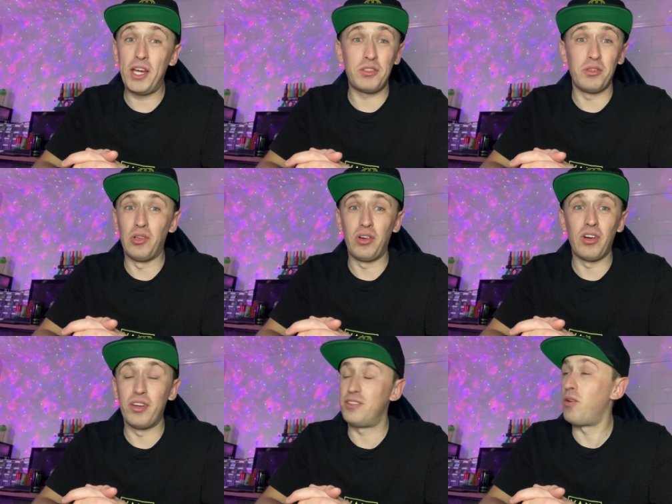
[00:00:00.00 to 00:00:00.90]
way too long,
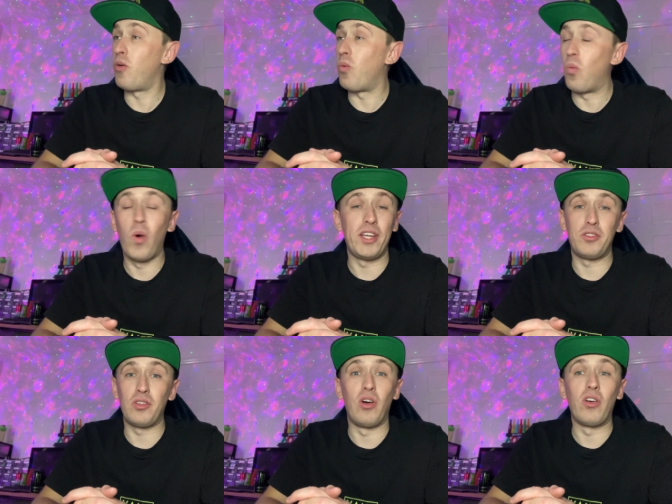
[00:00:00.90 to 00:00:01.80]
guys. Way
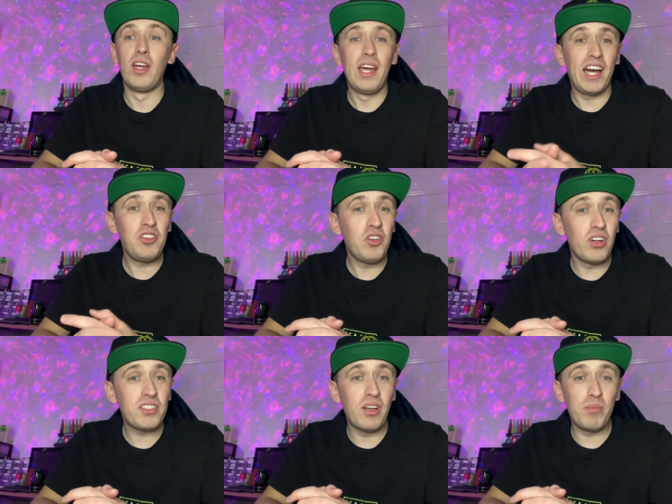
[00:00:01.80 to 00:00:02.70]
too long. And you
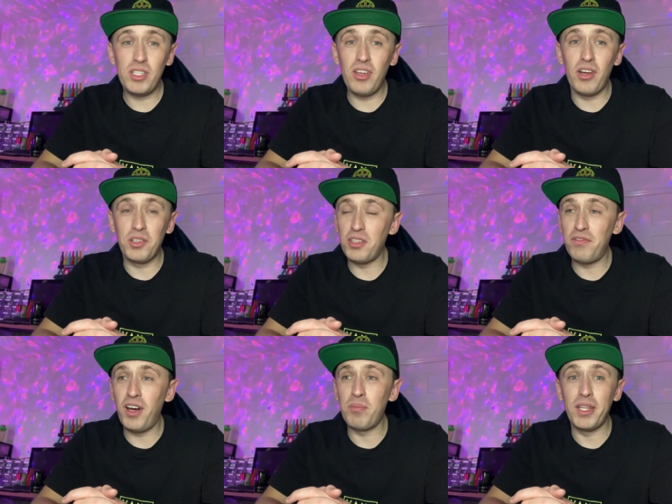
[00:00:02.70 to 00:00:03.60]
guys done me dirty on the
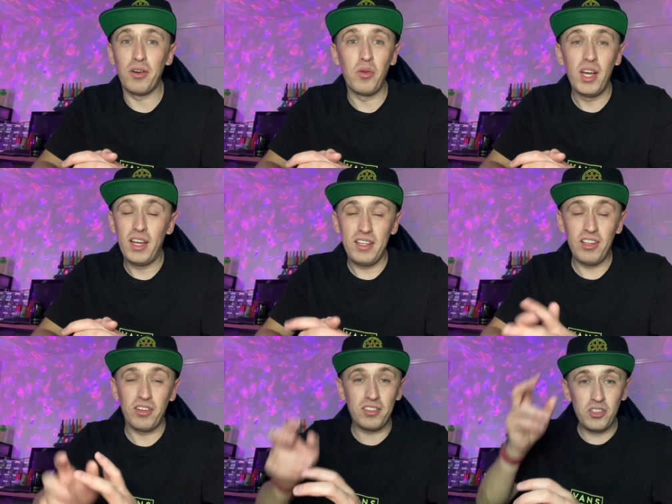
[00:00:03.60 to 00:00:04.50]
thumbnail.
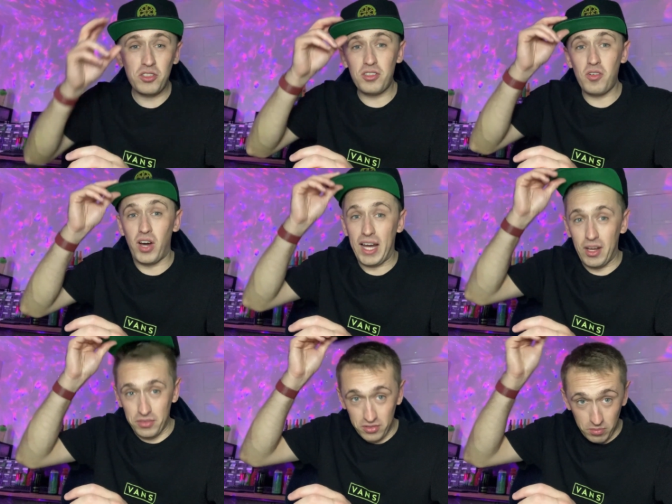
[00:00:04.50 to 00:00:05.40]
Look, just because I got a
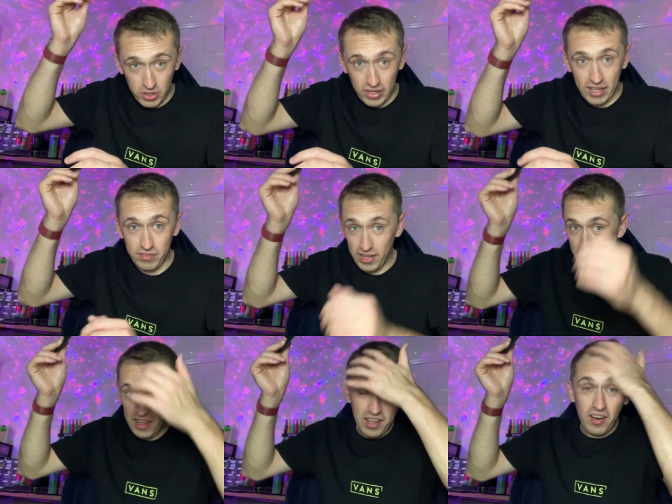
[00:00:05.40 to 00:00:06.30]
hat on doesn't mean I have
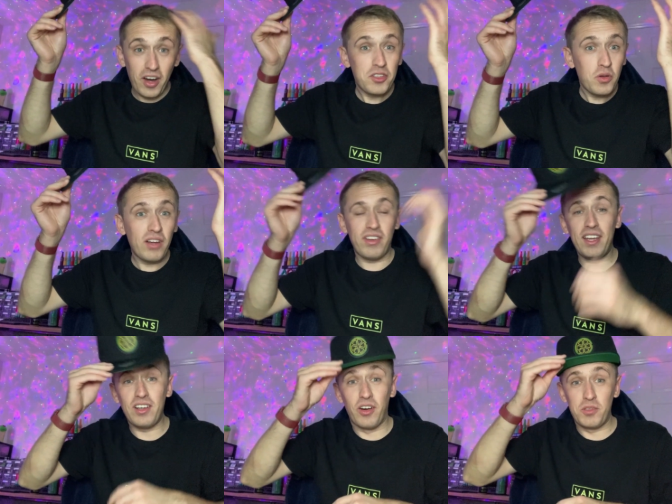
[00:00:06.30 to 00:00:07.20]
hair. I do have
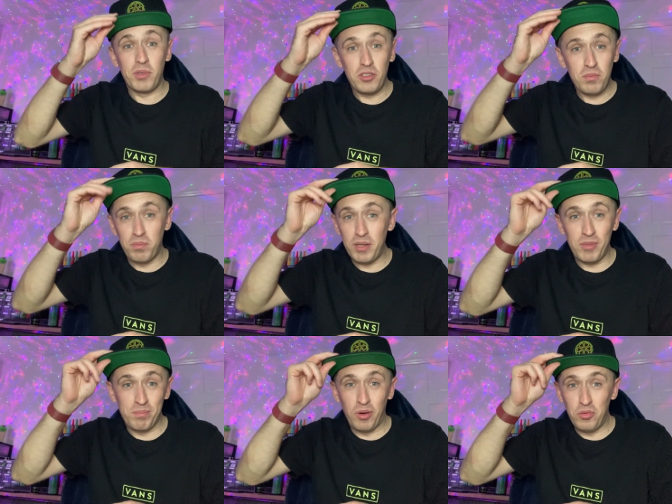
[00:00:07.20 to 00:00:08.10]
hair, guys, but you made
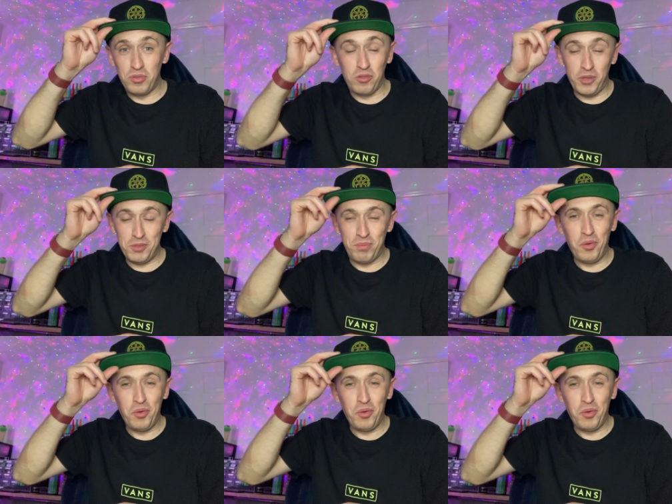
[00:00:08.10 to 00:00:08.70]
me bald, almost